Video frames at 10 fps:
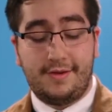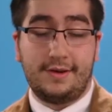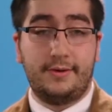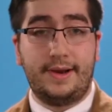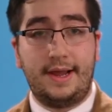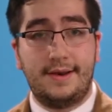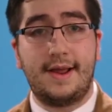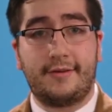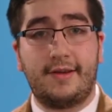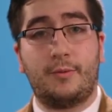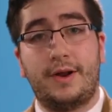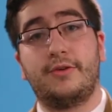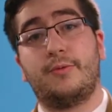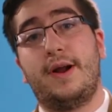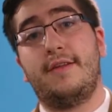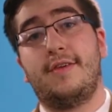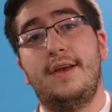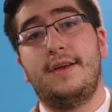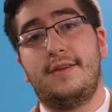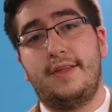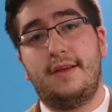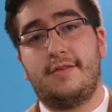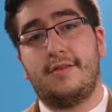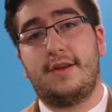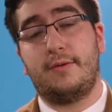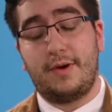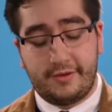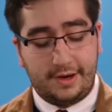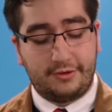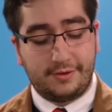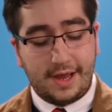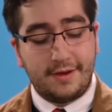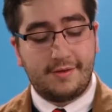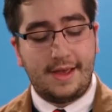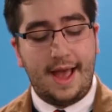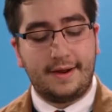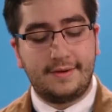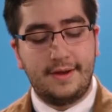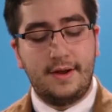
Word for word: including indexing rental rates to the existing Residential Tenancy Act,